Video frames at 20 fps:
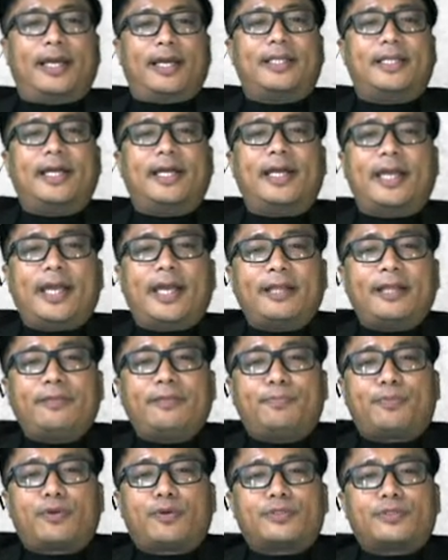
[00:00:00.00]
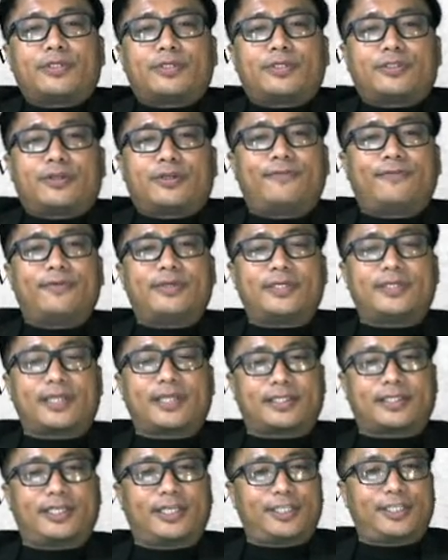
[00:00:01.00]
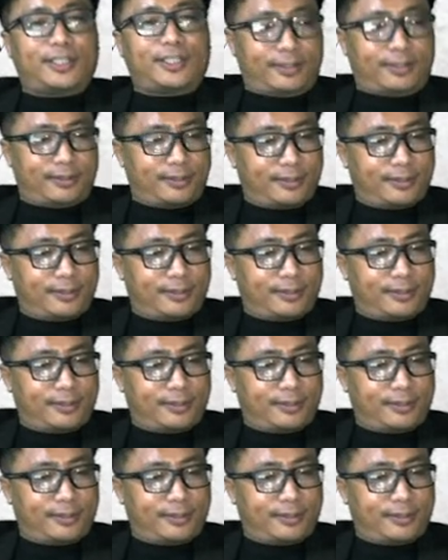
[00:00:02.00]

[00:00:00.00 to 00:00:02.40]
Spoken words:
The end process of succession